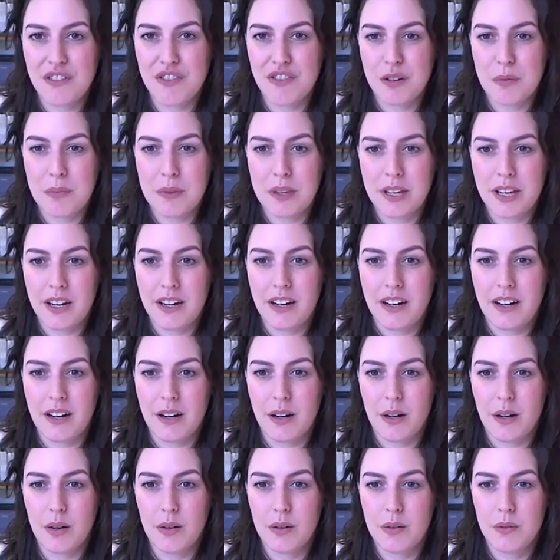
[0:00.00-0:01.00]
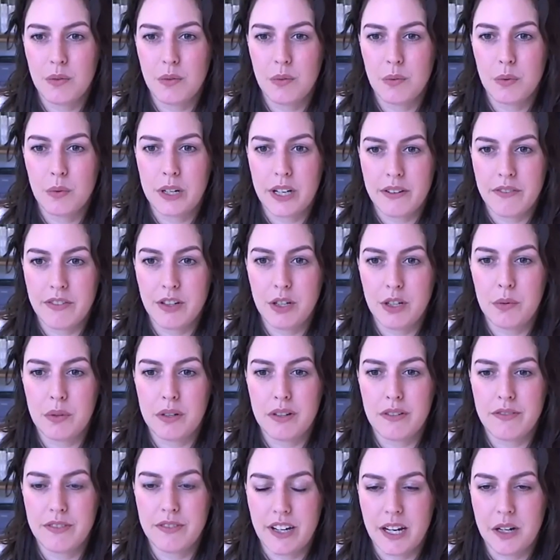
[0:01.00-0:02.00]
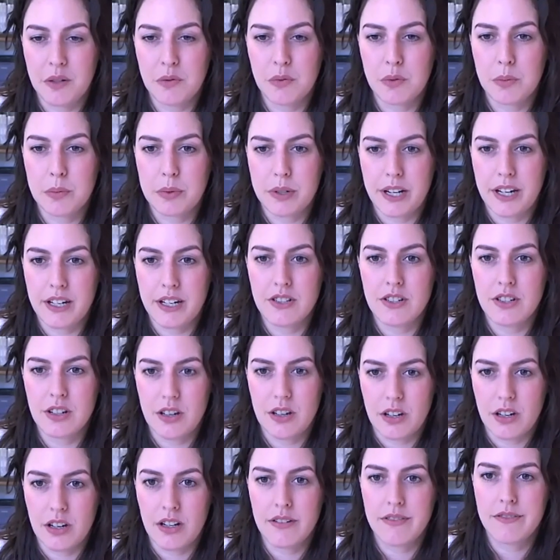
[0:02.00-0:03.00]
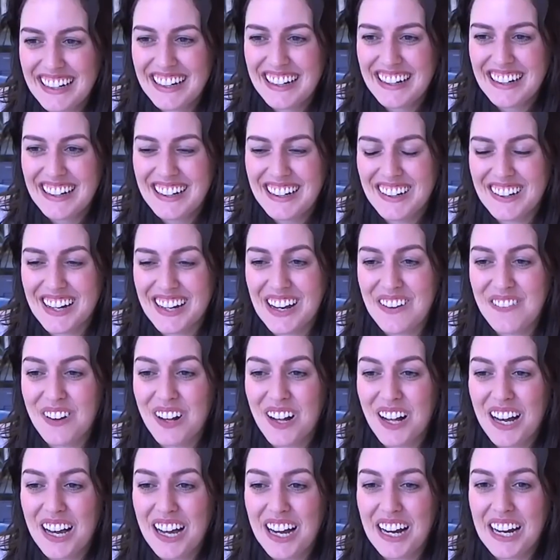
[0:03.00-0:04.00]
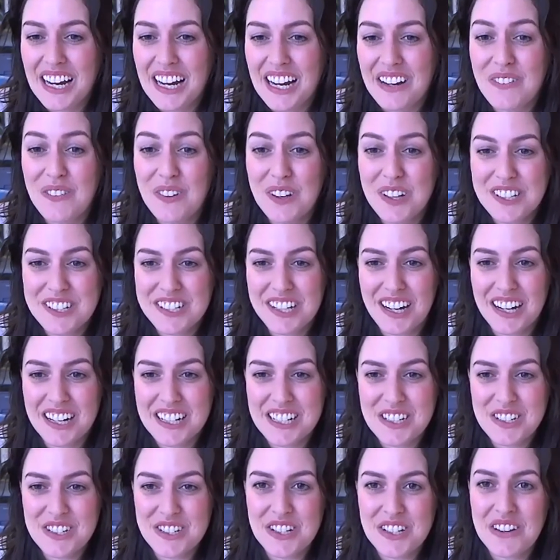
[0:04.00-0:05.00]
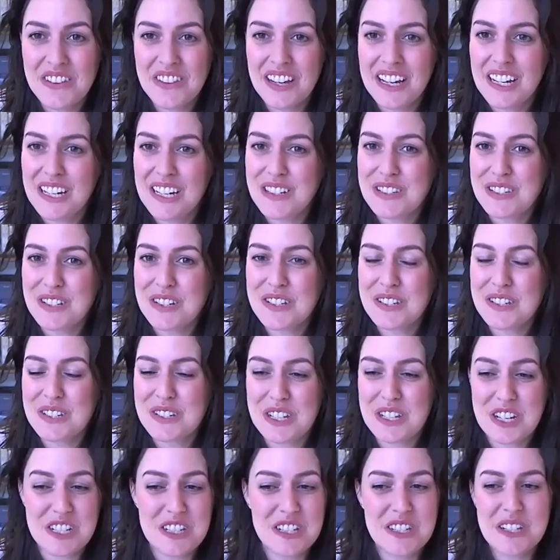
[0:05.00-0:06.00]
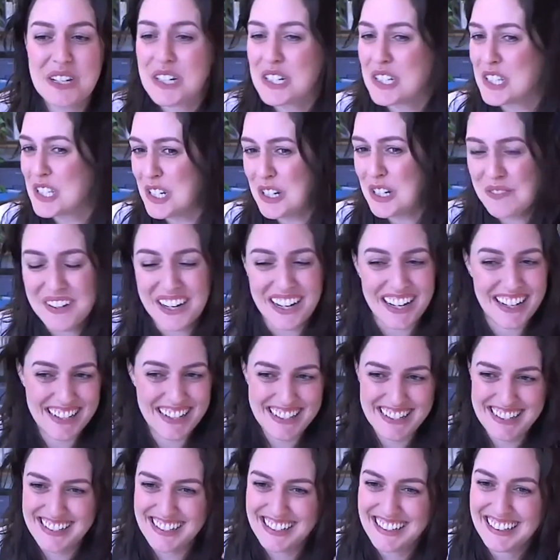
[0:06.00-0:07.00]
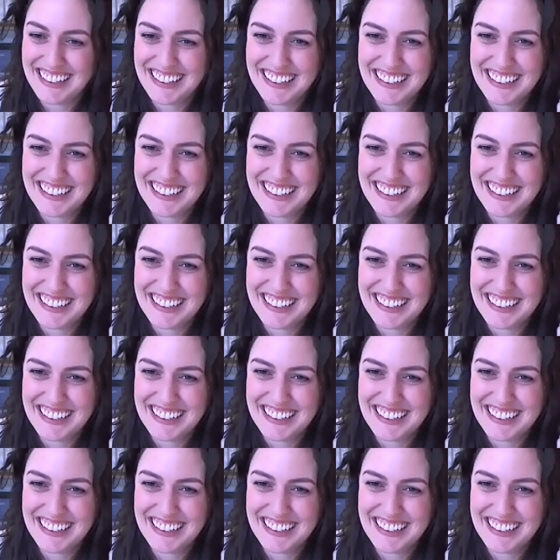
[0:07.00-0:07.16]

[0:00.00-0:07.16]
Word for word: from there, whatever you want to find, will branch off. Okay, well, I will talk to you soon. Thank you so, so, so, so, so much.